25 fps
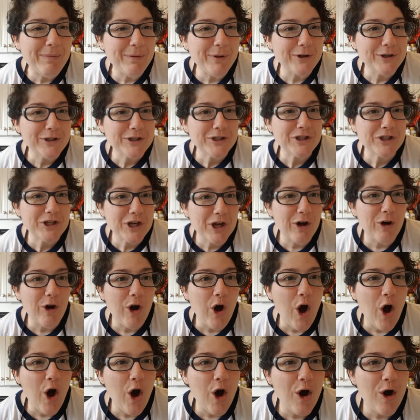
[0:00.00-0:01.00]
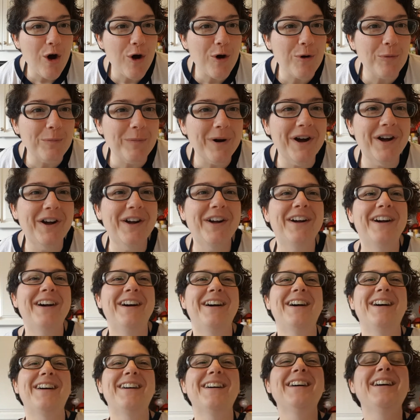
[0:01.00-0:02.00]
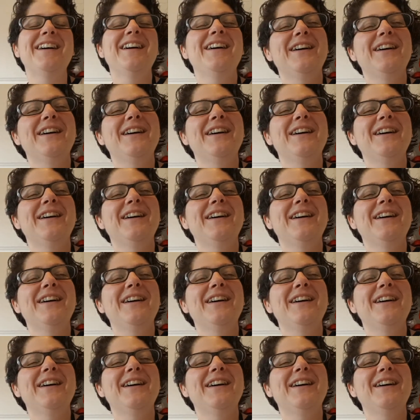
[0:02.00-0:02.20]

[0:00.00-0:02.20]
people are still home.